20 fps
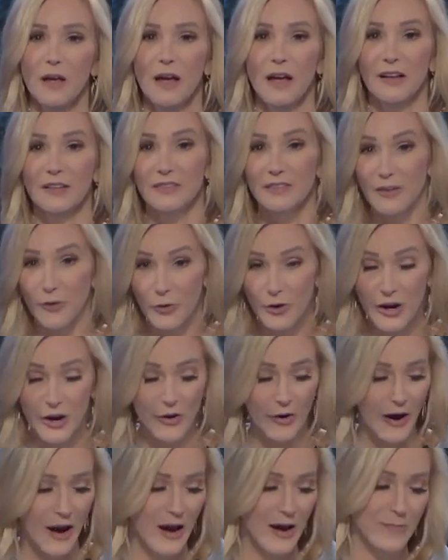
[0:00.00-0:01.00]
And so
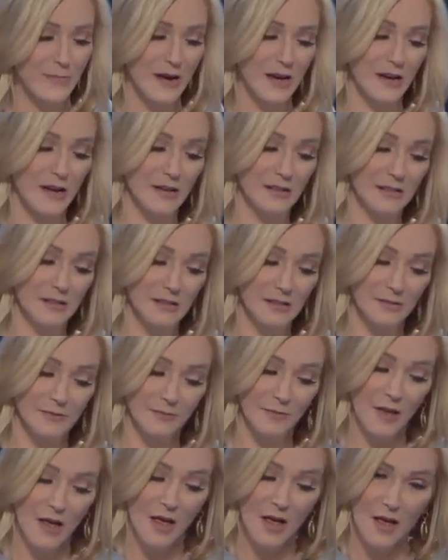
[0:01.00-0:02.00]
here Haman is.
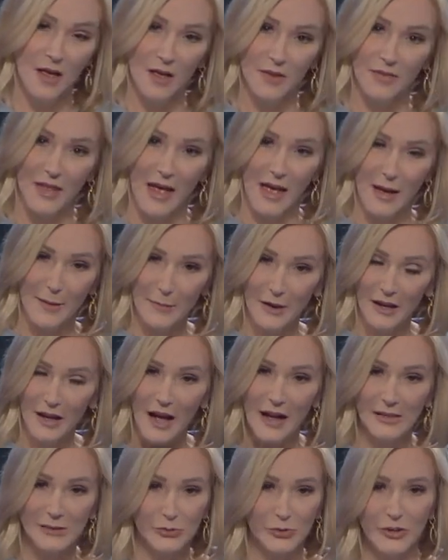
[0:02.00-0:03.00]
The
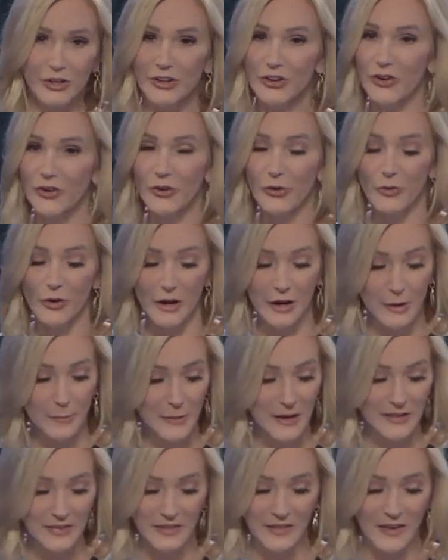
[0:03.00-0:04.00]
Amalekites were eternal
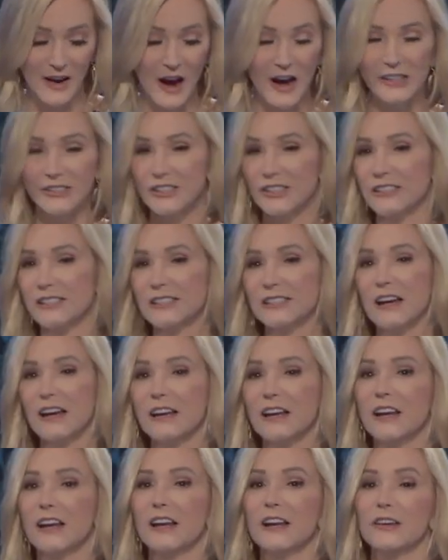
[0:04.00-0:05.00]
enemies to God. You
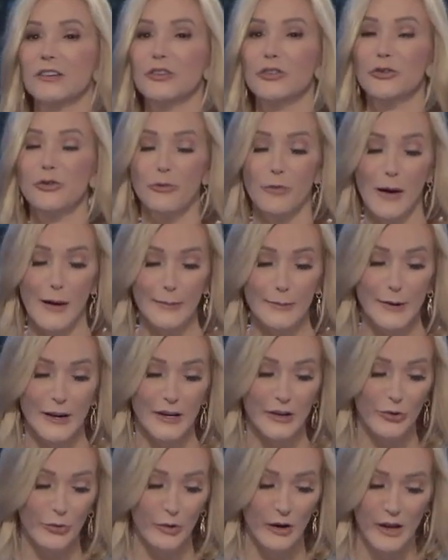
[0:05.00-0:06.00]
studied in Deuteronomy
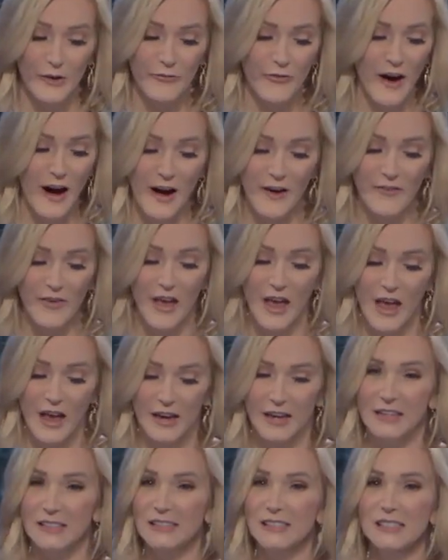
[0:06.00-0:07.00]
twenty-five
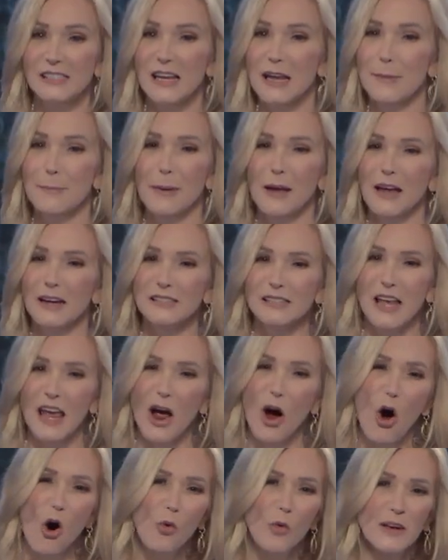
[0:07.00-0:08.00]
and see it, because they
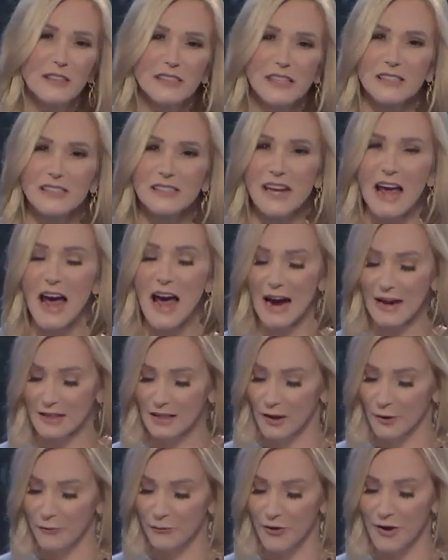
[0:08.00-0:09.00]
always attack
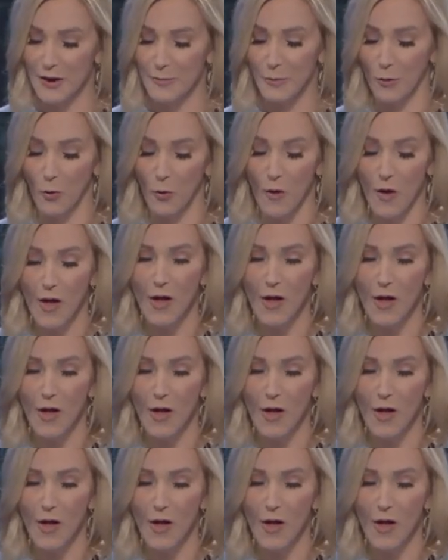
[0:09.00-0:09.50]
the feeble,